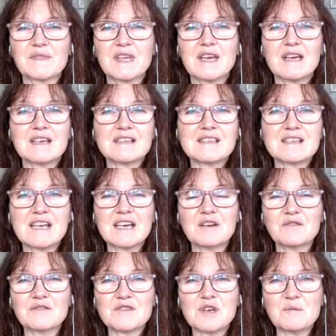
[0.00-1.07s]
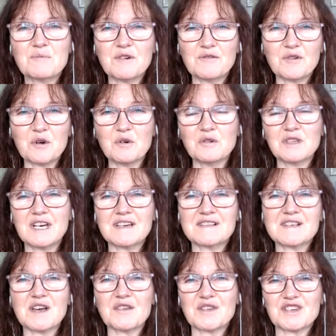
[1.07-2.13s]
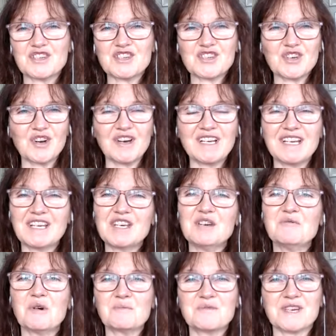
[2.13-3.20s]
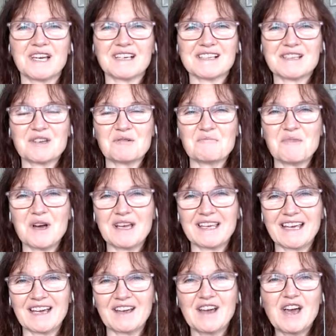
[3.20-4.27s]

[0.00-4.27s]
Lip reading: stay on top of all those other shiny new objects that might get